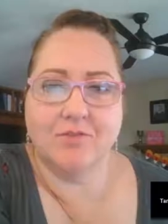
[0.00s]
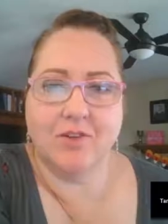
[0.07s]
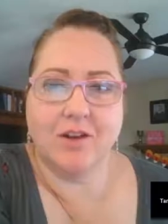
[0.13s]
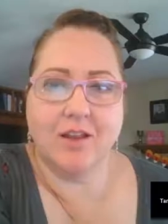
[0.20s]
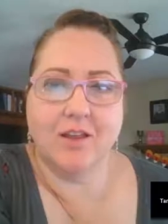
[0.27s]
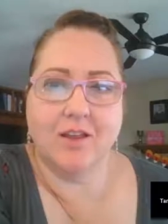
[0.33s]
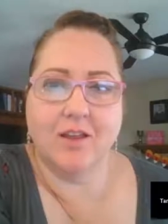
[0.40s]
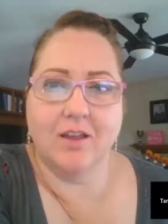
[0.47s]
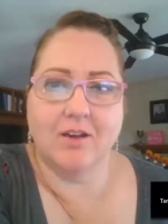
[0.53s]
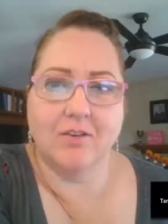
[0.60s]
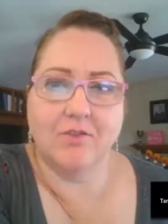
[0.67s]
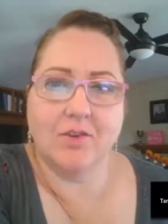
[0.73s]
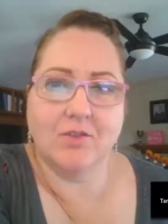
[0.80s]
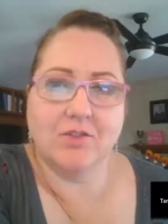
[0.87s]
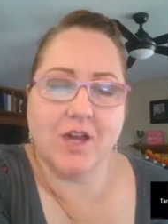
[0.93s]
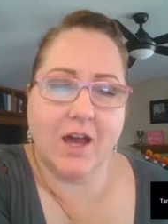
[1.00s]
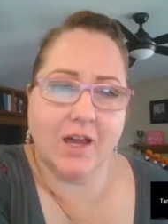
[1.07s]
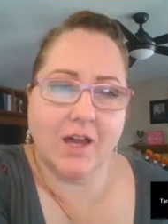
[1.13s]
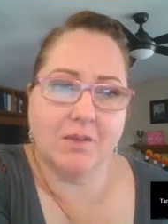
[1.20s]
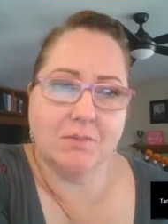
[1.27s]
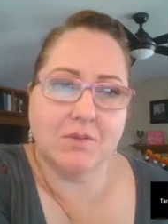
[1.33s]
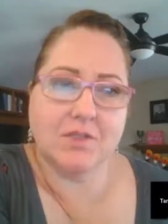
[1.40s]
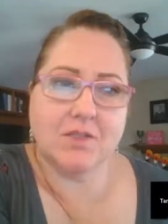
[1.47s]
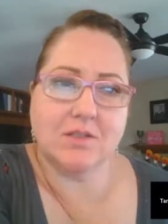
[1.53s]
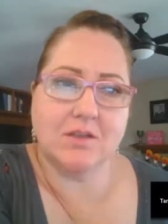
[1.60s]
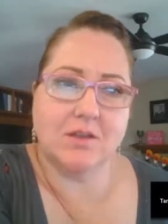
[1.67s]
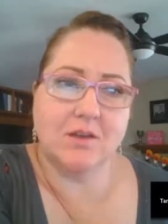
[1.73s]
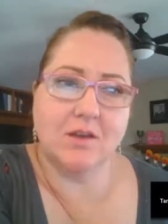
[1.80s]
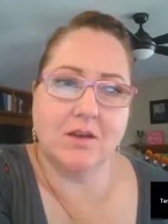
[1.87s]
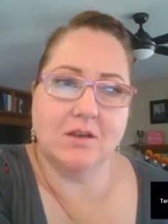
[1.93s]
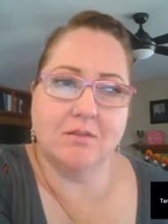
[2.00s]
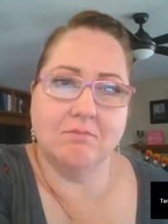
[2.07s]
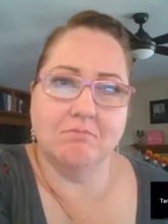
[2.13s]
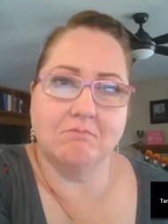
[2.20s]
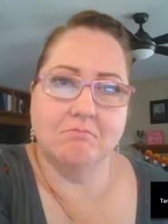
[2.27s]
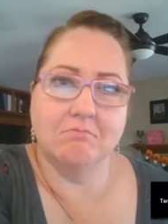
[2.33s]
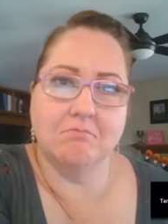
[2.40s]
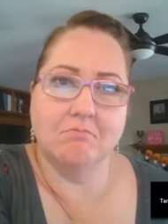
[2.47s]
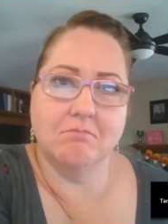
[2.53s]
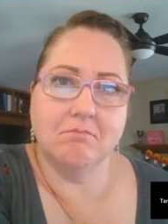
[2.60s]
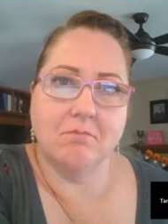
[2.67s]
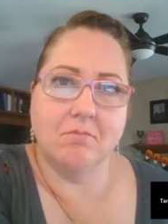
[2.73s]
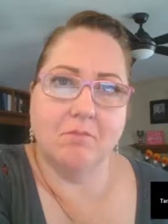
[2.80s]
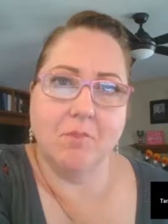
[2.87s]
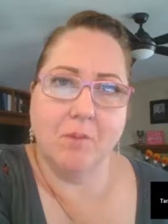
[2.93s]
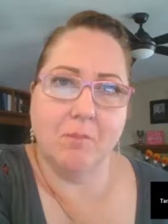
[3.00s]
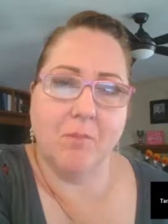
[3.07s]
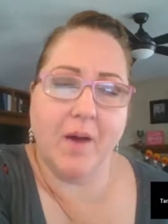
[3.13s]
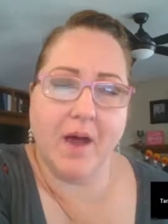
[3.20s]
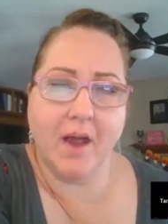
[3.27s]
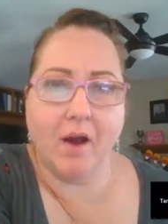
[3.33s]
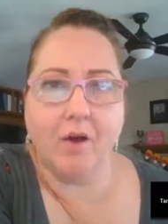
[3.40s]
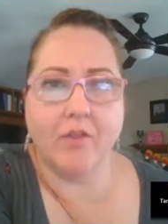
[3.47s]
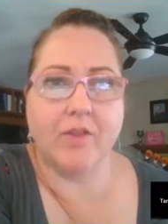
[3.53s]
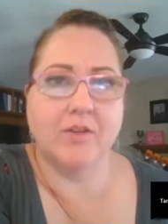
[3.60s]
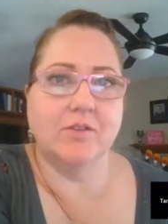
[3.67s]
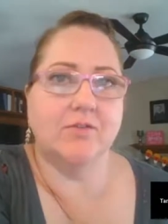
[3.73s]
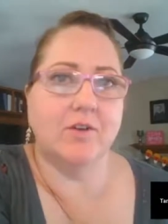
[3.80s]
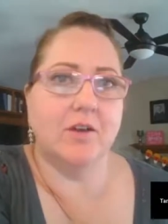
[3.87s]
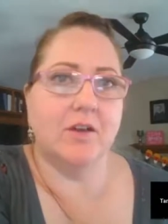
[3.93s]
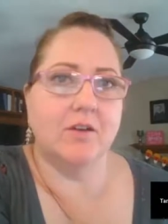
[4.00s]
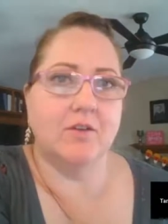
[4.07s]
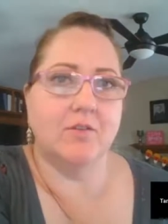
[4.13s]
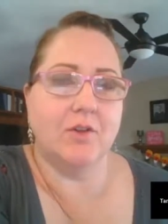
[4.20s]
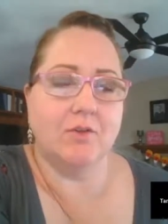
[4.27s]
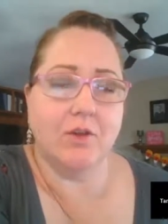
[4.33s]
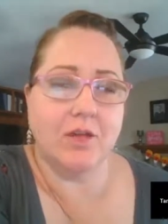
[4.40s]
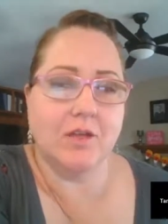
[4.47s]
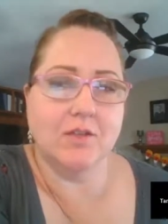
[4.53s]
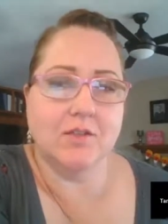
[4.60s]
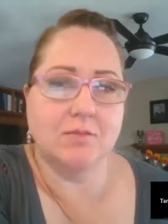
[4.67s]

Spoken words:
different interview types by all the different interviewees